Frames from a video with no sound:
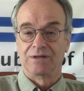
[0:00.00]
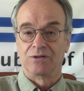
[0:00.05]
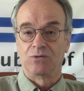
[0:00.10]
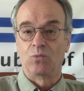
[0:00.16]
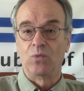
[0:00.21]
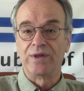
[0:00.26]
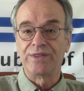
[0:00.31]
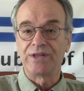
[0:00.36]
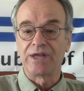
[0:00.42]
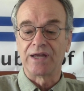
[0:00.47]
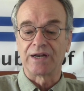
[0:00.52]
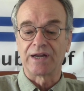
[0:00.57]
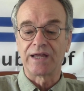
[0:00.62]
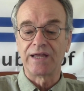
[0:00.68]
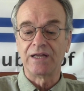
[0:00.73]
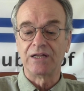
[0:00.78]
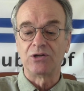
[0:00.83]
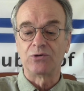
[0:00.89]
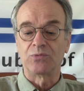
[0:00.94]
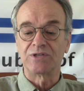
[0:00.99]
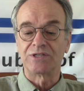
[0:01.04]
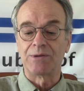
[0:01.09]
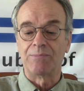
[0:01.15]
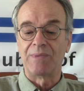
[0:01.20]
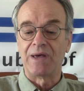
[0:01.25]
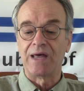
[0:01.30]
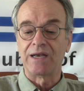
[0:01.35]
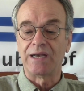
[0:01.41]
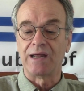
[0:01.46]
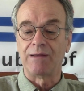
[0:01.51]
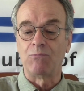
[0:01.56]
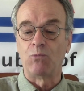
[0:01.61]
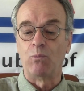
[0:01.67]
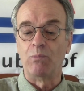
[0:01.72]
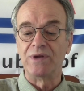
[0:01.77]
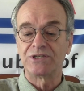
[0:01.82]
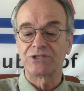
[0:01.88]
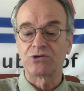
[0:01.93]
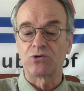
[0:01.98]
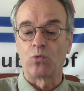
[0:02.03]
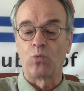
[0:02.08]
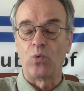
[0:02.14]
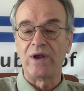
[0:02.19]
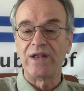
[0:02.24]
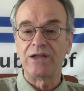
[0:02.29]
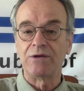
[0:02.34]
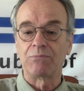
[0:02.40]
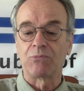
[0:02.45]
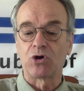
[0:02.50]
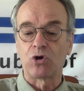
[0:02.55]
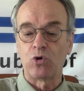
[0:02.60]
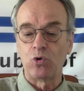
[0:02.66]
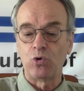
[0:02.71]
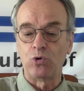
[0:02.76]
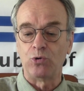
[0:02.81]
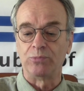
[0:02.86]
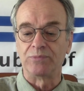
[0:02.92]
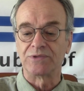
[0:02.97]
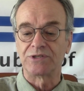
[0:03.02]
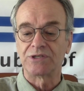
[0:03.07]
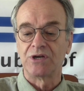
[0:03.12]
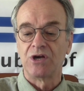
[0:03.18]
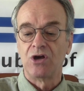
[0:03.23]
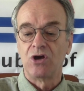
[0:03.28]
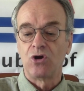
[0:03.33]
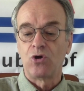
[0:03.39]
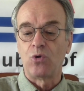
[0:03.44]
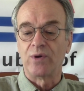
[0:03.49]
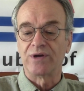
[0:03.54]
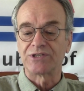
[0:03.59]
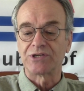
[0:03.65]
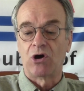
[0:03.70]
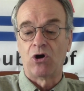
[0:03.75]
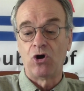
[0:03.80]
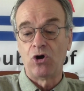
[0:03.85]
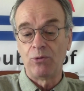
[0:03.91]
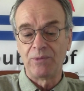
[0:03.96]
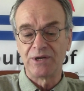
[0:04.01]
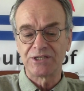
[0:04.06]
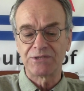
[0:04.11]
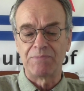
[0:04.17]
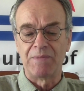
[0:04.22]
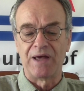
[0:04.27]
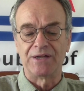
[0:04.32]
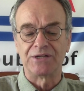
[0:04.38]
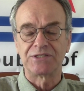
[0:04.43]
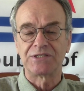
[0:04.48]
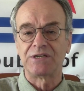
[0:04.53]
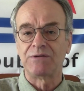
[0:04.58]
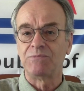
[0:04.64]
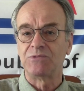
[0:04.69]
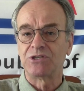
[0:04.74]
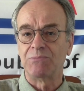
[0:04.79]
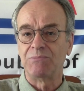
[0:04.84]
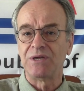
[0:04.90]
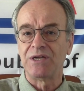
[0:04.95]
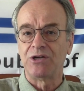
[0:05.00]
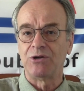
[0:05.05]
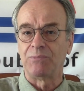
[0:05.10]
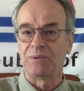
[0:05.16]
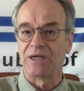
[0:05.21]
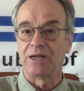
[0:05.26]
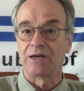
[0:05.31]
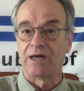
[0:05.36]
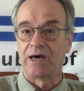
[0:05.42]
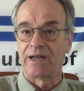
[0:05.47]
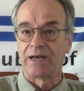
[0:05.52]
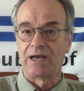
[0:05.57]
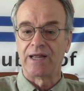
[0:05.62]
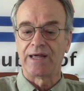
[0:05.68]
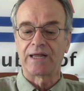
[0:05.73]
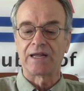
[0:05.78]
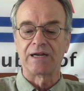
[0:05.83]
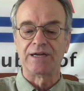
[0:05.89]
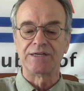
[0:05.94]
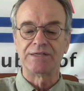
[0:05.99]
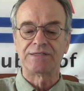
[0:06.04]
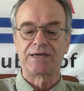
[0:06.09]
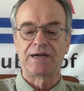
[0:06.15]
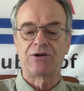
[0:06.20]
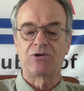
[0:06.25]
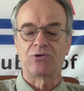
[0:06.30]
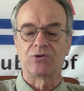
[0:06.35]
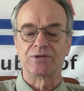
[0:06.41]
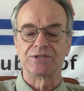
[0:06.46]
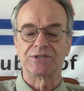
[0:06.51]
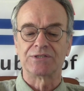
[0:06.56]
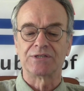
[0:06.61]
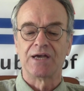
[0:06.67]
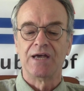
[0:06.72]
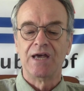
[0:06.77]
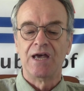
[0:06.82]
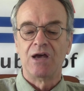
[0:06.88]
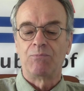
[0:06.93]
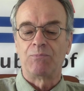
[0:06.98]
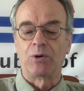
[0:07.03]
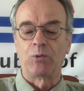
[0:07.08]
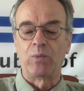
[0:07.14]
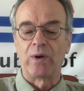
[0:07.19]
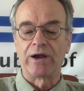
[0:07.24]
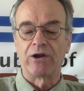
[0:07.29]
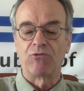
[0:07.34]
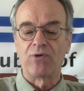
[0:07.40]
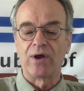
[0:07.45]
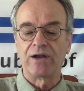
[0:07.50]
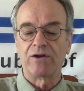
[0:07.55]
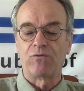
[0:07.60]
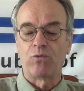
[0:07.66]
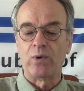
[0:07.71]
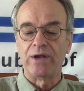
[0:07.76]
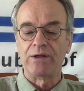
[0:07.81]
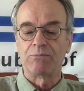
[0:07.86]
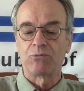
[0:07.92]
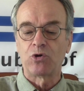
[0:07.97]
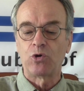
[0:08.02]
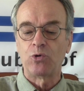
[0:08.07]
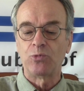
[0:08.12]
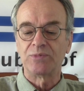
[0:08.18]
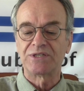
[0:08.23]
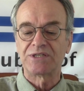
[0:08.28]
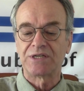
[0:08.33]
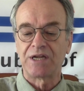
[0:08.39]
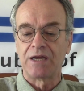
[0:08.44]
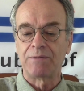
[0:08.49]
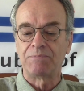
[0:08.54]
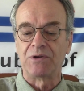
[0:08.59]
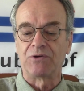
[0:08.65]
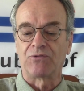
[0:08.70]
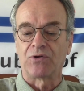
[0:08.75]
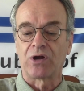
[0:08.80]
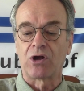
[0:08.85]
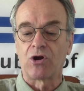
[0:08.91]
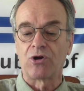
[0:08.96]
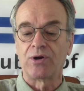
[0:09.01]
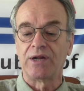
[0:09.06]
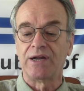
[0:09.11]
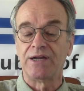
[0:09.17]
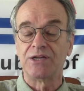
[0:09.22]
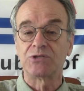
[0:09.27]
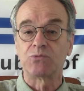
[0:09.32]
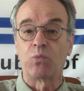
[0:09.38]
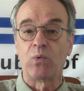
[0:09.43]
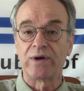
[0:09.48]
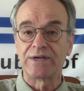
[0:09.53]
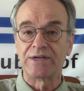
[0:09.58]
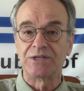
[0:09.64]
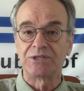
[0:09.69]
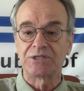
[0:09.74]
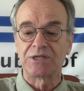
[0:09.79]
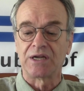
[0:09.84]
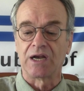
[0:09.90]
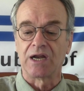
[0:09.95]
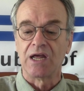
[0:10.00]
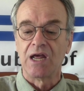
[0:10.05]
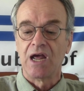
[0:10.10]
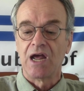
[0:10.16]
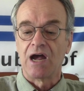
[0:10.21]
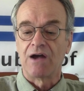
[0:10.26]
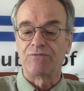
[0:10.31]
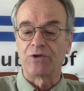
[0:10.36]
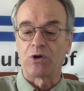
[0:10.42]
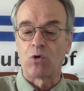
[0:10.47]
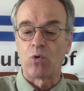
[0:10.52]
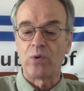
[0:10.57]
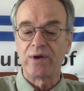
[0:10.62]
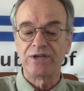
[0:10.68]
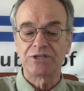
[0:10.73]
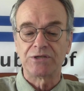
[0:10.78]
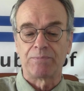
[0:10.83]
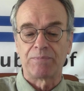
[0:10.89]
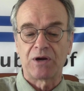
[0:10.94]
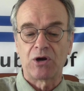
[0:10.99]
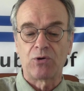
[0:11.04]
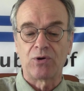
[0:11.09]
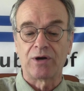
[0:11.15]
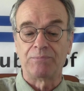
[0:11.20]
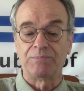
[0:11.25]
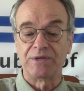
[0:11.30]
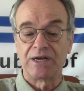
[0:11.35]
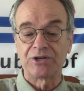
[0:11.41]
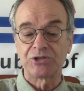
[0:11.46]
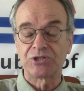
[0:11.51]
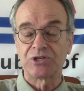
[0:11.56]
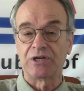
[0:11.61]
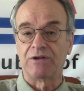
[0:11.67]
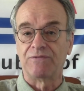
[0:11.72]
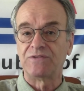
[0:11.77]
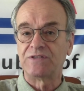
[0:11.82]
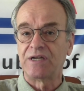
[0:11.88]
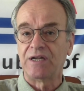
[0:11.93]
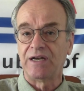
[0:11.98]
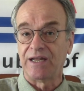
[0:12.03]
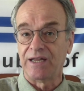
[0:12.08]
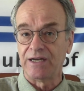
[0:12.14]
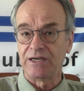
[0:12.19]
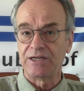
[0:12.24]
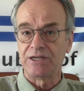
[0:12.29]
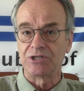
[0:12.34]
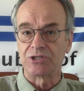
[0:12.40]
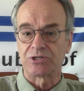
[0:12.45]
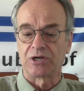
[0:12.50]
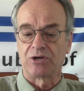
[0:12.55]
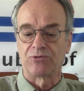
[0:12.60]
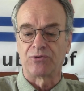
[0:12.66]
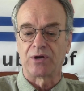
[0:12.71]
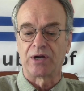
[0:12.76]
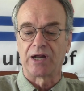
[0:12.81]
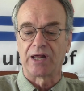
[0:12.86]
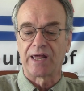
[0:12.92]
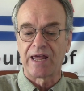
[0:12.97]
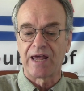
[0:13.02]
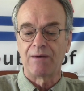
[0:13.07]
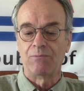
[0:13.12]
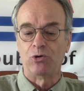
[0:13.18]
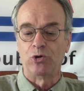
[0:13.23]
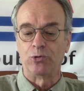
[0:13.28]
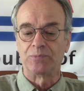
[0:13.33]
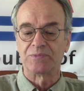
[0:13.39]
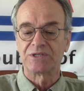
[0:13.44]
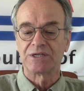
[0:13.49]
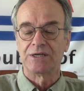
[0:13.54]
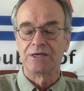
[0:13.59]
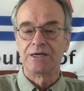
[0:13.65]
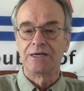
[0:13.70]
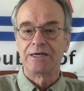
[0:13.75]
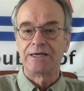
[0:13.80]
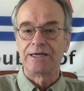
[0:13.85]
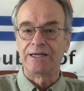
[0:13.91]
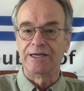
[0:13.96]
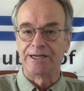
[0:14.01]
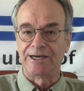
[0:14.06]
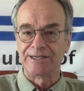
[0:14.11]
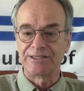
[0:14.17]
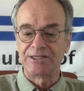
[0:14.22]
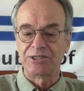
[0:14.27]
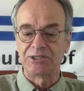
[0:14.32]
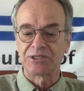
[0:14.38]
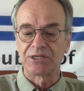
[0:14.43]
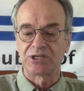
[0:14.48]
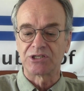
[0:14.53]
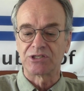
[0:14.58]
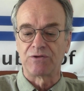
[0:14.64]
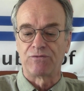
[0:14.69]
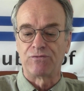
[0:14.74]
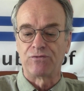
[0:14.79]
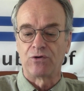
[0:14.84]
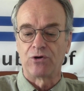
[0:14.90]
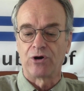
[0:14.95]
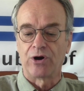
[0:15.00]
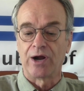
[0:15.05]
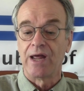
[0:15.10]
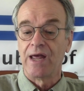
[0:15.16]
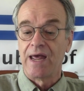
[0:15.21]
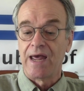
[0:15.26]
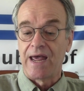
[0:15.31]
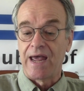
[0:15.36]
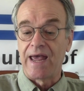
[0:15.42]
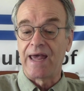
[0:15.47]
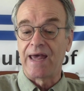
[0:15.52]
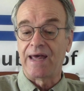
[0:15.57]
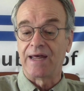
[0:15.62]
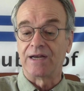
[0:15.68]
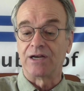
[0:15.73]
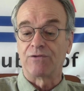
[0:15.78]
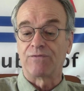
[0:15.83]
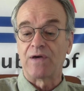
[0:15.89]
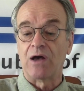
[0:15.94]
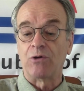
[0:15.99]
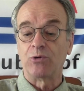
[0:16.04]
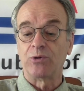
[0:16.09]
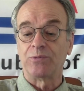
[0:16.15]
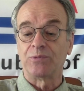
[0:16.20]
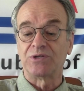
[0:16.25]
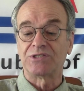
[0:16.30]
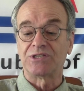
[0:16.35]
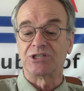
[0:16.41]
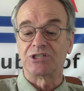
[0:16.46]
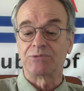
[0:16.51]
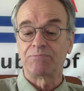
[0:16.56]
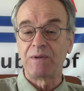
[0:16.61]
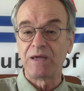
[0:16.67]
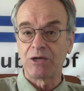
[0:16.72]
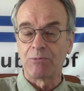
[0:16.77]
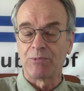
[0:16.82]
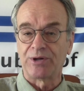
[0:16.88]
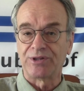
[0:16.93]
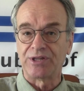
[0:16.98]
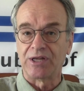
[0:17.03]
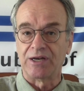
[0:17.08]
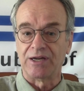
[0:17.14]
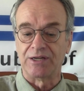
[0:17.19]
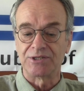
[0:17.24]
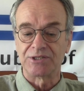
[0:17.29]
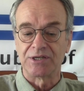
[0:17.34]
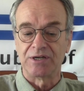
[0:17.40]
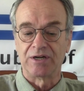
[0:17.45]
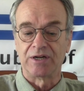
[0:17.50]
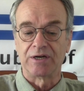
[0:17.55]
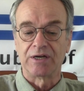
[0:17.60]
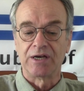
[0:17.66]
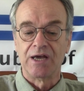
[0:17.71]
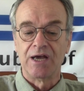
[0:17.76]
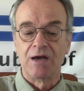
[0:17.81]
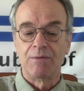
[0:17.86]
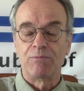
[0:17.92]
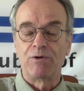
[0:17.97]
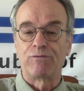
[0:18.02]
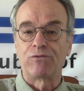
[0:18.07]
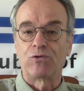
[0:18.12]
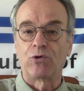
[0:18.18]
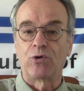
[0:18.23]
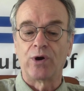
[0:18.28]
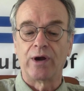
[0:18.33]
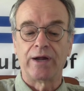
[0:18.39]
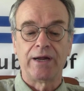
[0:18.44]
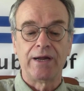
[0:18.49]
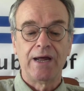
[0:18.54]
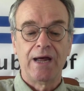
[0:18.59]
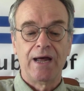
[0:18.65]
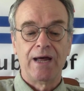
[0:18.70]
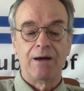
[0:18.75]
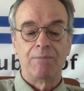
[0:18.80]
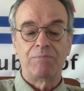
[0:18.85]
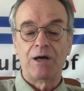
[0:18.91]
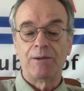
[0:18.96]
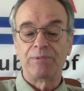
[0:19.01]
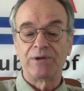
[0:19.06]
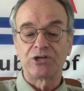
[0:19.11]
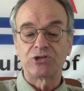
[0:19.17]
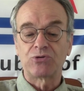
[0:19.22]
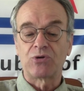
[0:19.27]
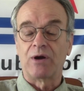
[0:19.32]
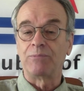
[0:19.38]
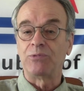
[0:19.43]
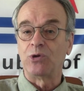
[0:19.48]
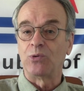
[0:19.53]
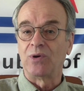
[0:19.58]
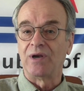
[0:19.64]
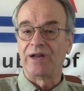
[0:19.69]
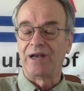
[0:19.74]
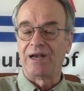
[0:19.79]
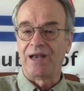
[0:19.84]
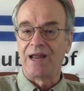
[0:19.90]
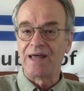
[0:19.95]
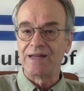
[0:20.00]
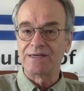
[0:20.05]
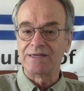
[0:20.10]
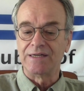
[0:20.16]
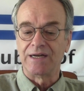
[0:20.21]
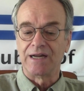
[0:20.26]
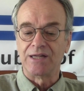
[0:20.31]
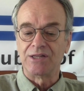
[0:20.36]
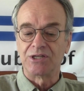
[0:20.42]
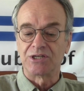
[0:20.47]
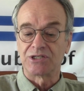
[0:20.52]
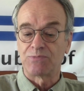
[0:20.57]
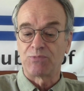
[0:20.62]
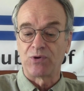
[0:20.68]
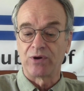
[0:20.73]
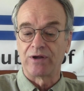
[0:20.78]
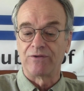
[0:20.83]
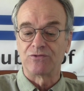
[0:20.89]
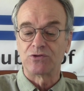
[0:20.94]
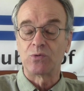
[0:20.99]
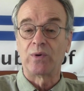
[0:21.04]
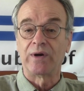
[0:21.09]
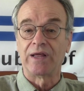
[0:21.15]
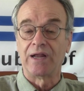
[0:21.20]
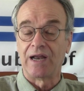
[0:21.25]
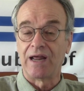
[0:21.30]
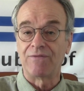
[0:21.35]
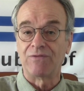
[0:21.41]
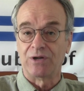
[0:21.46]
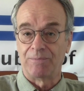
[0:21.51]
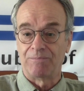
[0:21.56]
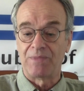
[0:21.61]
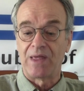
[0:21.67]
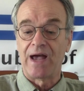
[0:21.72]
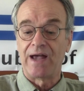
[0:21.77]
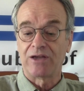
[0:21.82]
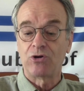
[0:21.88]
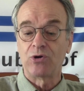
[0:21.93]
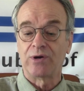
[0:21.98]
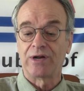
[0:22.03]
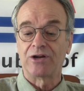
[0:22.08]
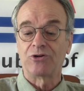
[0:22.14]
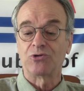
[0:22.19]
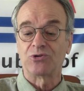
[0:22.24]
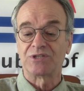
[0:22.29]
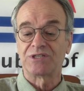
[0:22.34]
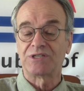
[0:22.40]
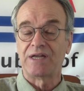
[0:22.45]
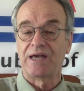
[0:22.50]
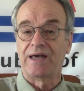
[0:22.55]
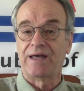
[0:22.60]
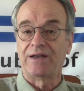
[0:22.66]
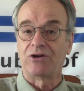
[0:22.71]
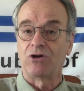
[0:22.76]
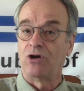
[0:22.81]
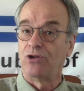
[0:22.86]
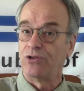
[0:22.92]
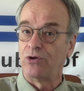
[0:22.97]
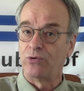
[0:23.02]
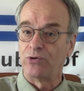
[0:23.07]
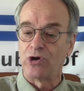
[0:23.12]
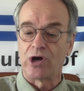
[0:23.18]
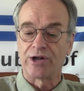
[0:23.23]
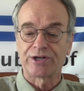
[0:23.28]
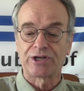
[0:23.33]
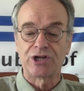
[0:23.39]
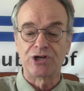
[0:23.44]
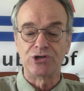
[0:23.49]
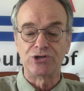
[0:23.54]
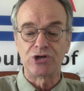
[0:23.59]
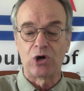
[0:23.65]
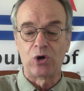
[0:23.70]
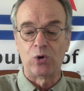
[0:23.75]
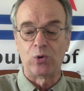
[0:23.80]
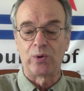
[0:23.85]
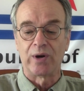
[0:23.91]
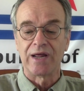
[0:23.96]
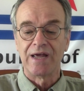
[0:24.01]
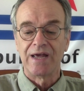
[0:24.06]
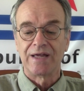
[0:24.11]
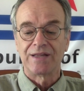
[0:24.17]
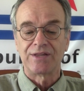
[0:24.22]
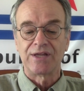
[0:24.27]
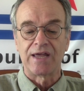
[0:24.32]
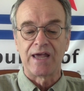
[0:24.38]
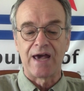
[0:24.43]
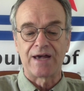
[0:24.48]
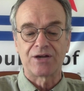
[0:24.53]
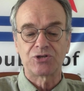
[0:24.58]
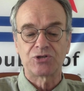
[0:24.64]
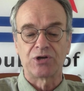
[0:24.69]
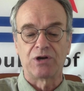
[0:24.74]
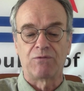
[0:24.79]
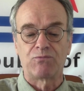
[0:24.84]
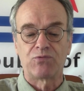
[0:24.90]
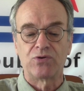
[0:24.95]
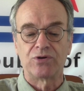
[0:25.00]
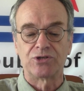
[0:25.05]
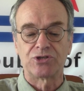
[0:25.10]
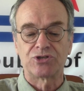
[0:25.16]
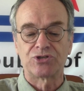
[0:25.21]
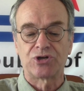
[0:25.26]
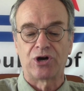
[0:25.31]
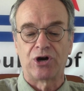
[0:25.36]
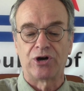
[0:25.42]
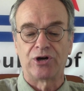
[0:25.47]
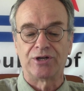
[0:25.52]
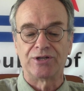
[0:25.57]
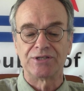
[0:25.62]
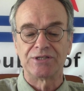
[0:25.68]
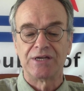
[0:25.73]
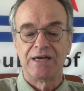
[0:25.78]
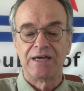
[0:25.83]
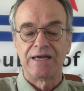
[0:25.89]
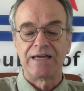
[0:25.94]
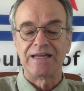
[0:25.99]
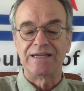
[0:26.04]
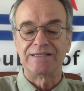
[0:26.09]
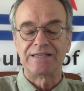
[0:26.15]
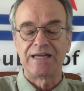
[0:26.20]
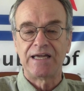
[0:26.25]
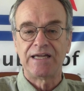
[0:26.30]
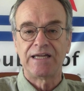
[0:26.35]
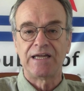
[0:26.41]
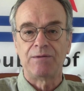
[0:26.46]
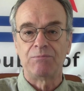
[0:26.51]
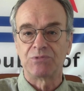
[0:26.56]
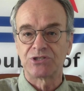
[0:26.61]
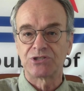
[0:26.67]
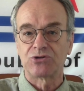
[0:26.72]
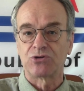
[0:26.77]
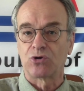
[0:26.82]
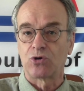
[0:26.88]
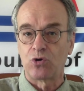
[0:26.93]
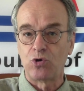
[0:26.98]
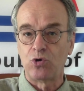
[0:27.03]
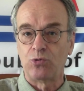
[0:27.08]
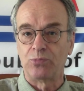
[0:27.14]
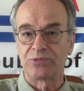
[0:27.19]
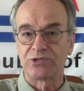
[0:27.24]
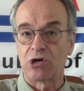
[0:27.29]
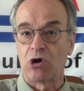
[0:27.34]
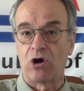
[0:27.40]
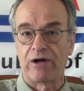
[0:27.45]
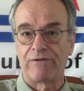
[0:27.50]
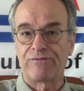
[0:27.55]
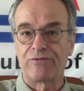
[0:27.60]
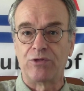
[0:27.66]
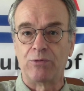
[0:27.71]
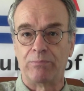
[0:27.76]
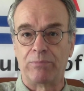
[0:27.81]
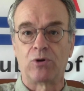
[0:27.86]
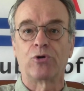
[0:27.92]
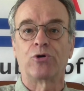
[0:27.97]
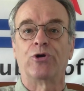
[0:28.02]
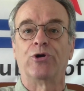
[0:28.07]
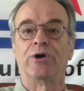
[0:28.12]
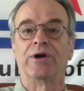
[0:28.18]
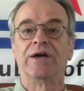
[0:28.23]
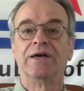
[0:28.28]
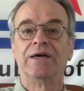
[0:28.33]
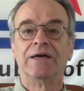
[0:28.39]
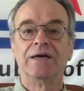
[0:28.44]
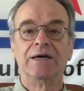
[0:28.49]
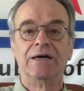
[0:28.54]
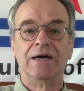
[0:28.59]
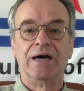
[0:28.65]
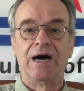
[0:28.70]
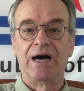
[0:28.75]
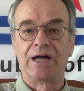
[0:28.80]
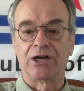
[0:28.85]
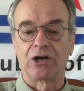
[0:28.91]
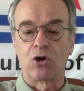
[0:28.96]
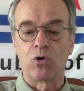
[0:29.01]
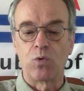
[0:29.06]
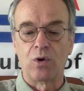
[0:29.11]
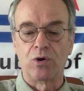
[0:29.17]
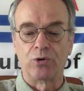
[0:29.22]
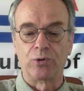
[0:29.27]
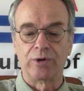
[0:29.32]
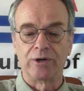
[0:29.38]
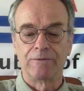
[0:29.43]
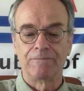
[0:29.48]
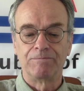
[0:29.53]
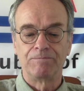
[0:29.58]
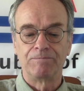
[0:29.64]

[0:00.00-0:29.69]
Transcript: The one they had killed was a man named Mr. William Coombs, who as a homeless man seemed to me to be an unlikely terrorist. But when I read of William Coombs' statement regarding his witnessing of the Queen's apparent abduction of 10 Indian children in Kamloops in 1964, and of how he was to speak about that incident before a public tribunal in London in the spring of 2011, I could understand, although not condone, the action of Prince Charles in taking Mr. Coombs off the board. Unquote.